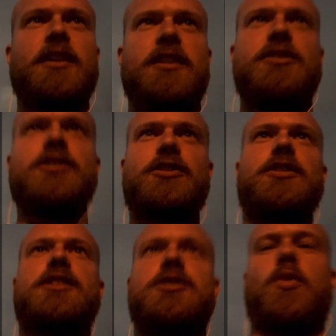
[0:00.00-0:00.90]
It's the
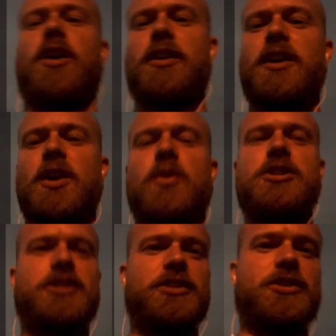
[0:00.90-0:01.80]
dirtiest water. When
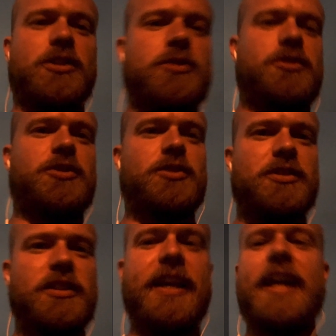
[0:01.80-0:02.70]
Jesus turns
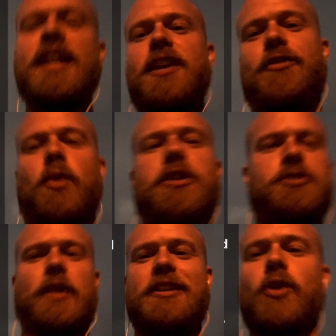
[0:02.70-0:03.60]
any of the water into
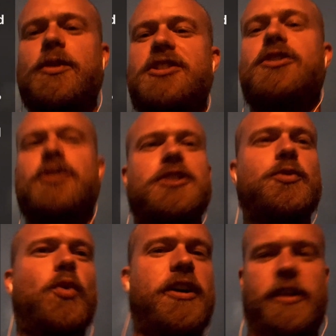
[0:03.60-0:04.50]
wine, it's always the dirtiest
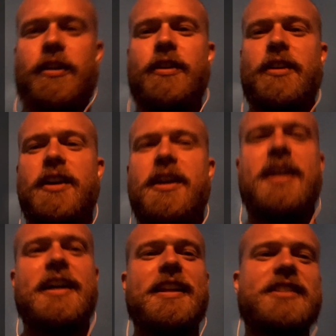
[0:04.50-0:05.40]
water.
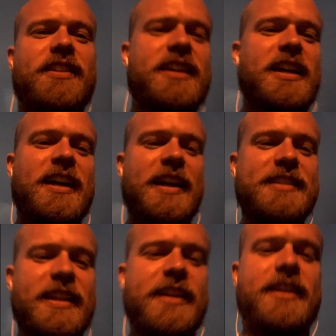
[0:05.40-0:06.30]
And that's the thing, is
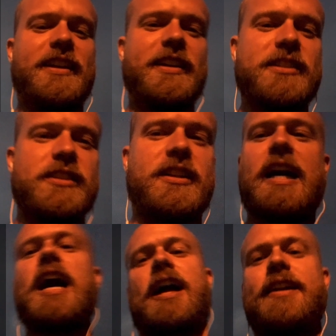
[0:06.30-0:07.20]
that
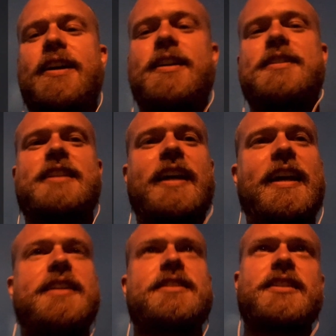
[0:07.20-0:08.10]
God
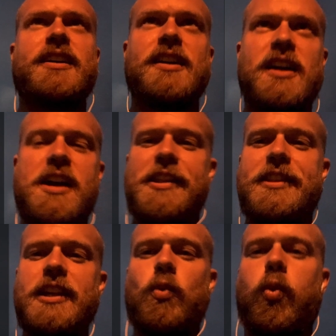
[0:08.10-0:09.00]
takes
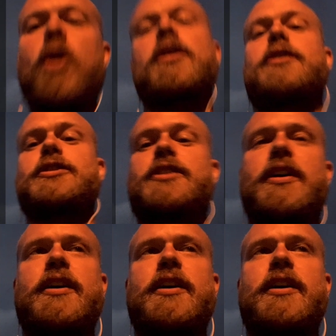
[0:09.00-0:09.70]
the worst